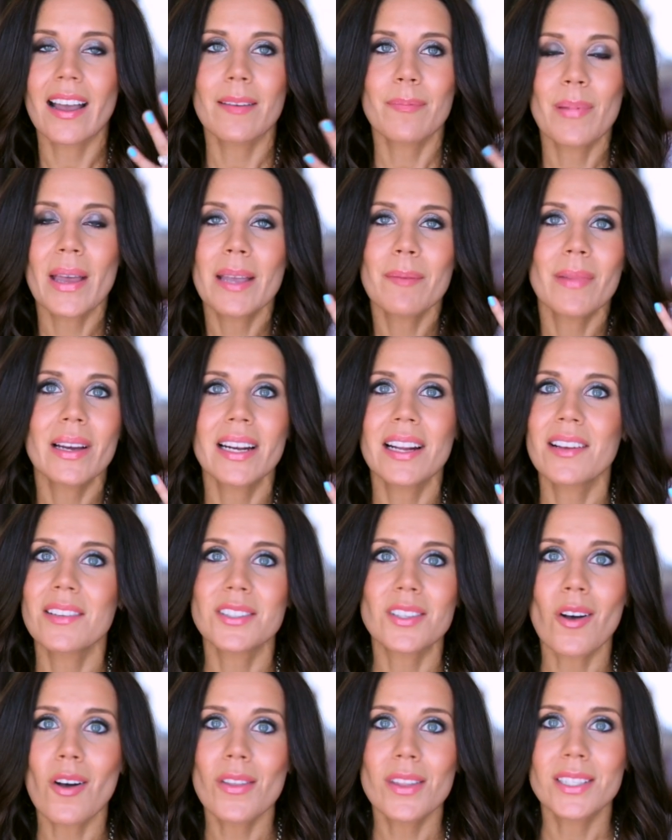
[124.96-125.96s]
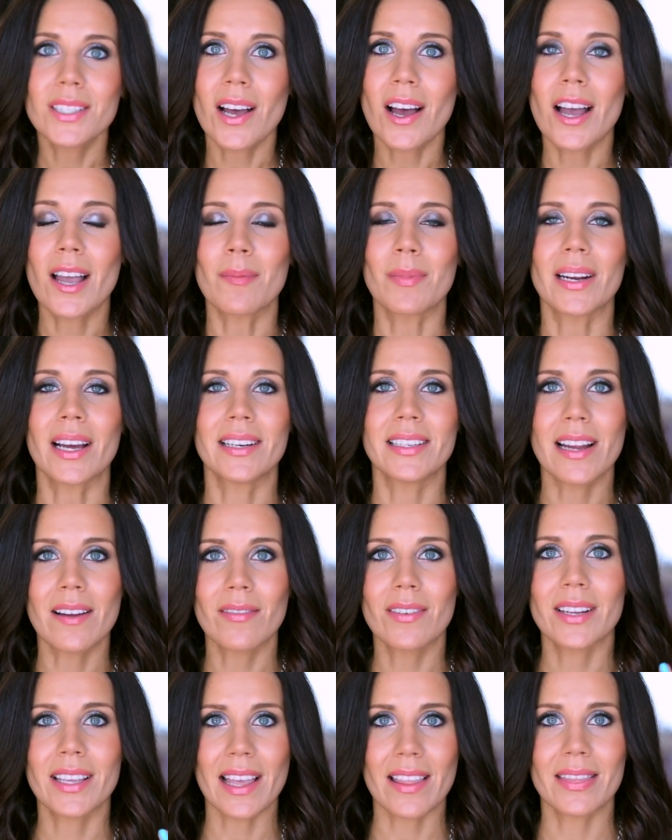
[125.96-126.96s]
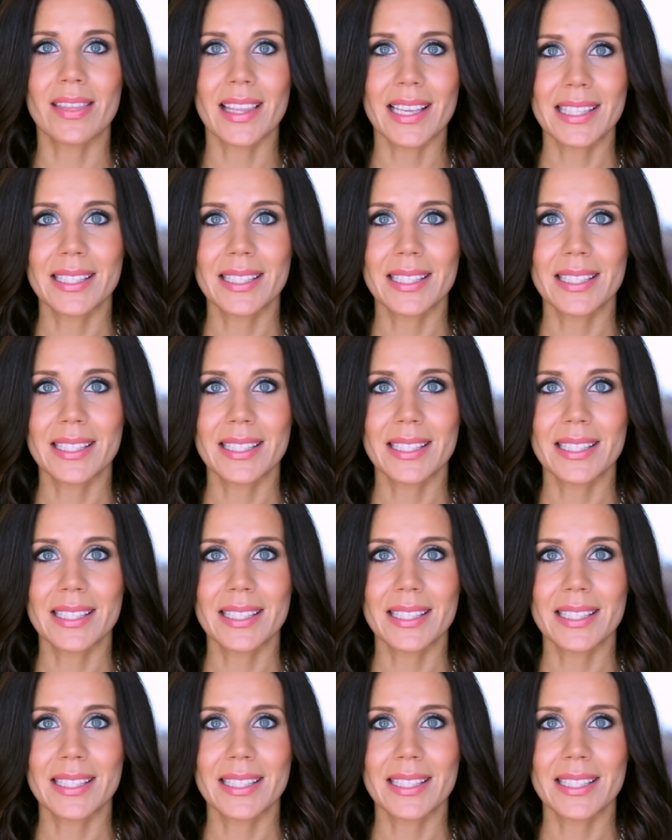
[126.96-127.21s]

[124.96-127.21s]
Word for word: I paint my nails all the time and I never get